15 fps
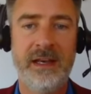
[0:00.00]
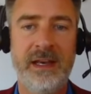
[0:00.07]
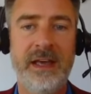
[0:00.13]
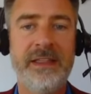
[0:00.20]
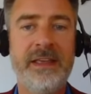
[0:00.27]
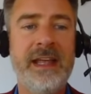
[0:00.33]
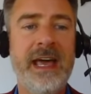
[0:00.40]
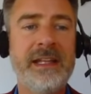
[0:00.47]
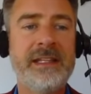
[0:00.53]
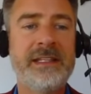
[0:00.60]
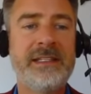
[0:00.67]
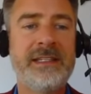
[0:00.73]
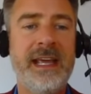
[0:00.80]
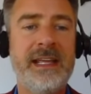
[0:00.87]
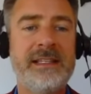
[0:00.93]
Now, the United
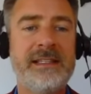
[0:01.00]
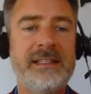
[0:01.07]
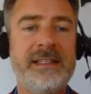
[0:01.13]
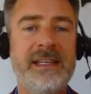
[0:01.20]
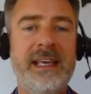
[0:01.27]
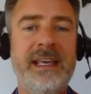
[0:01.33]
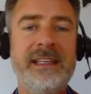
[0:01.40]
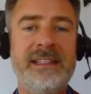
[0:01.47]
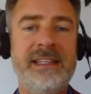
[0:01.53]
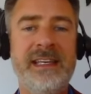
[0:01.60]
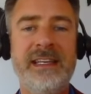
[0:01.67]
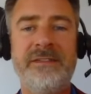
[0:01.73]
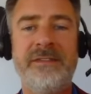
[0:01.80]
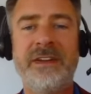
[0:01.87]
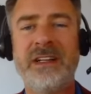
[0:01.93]
States isn't